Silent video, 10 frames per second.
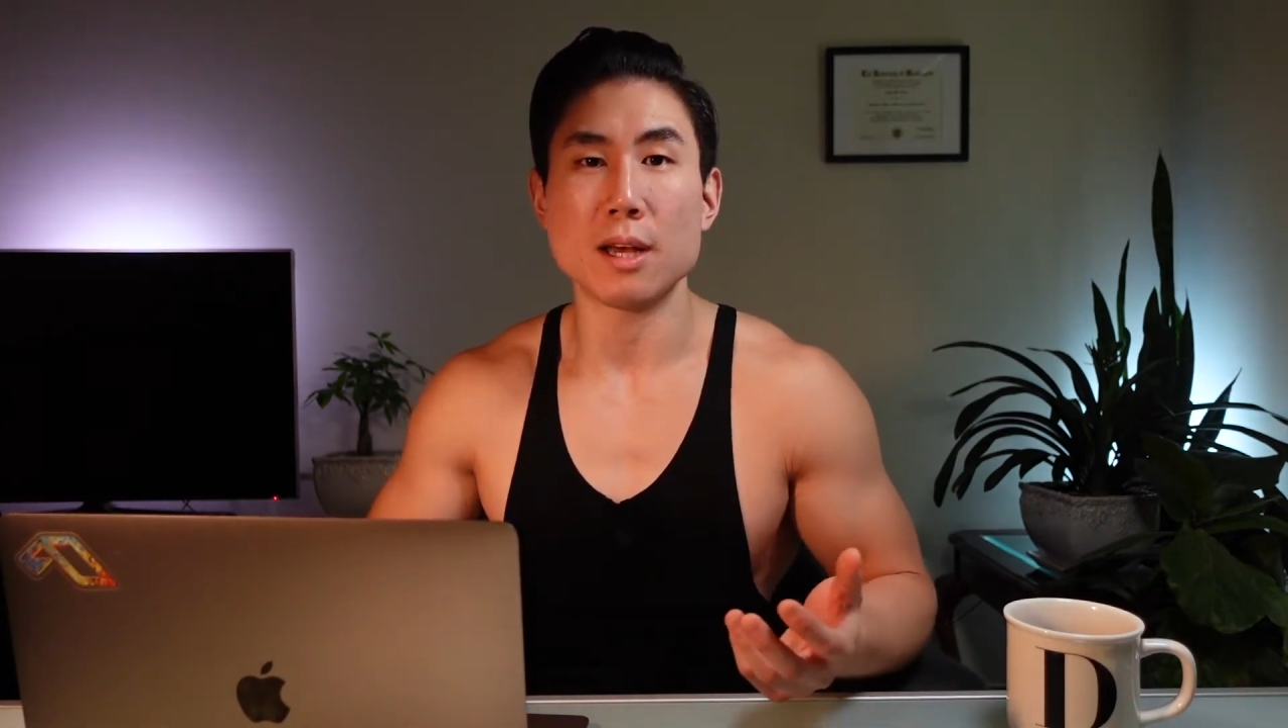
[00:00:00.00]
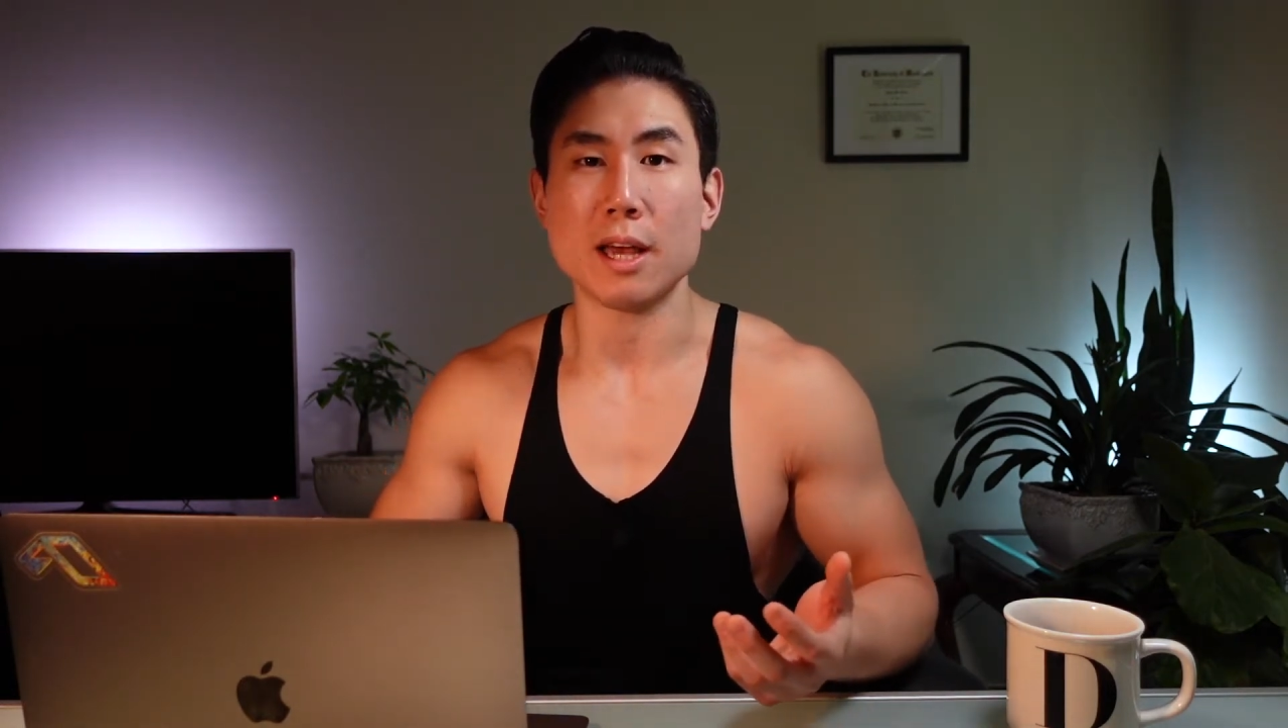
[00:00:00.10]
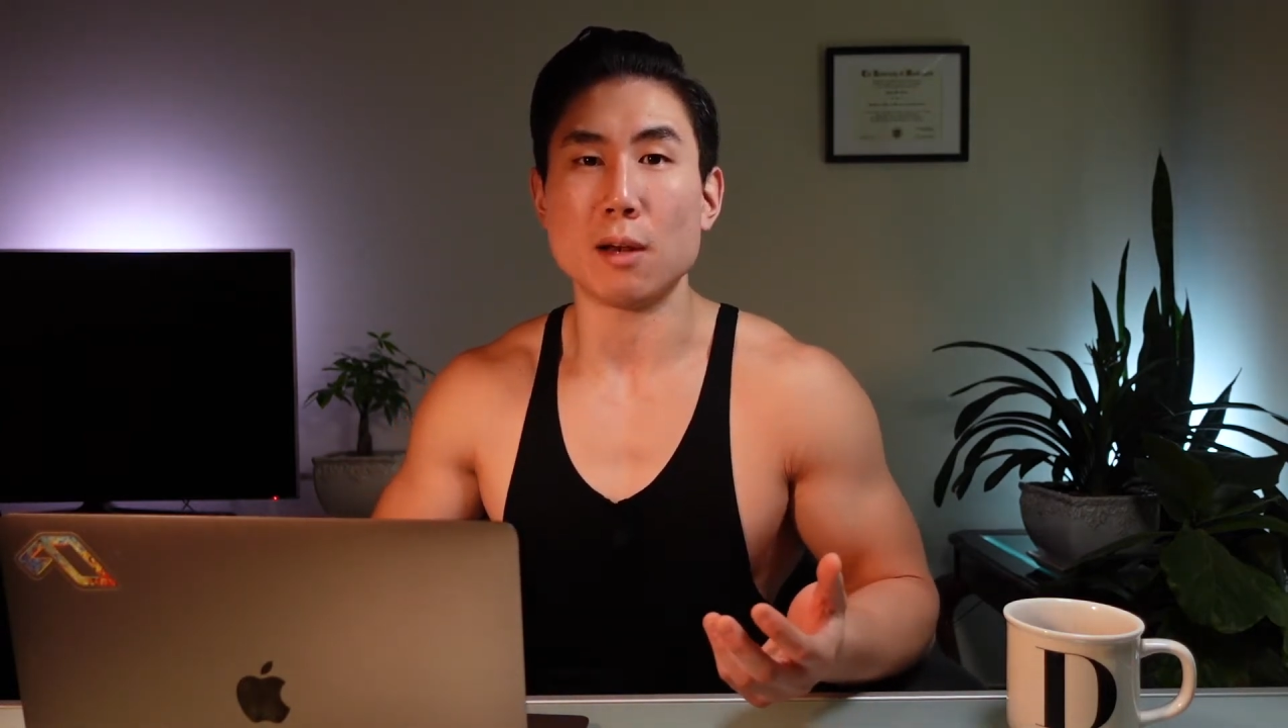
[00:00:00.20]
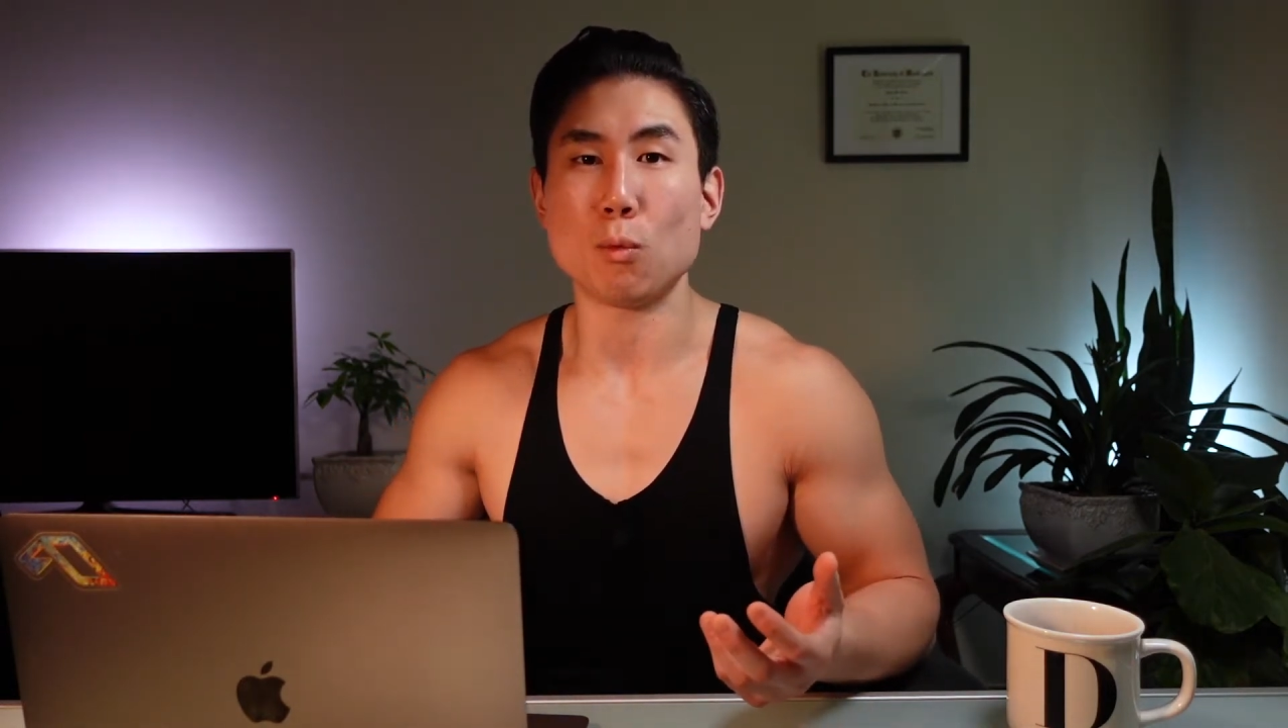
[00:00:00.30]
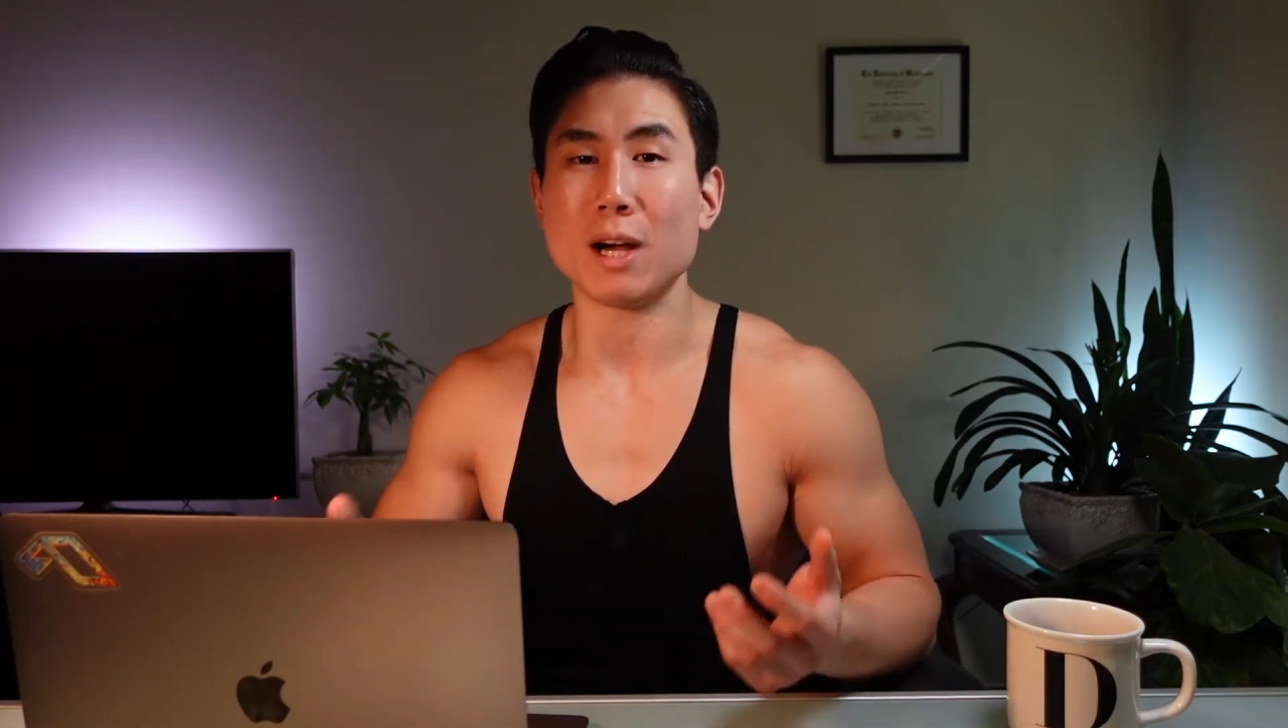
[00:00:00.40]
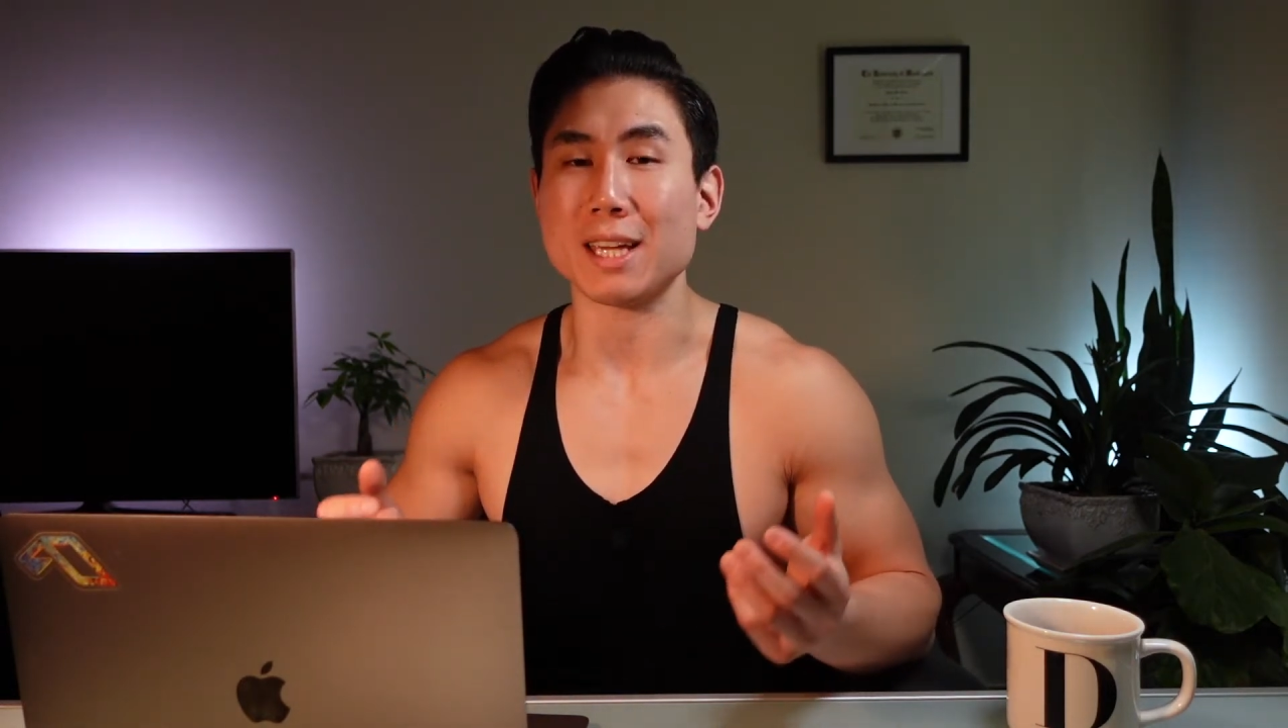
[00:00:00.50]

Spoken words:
and why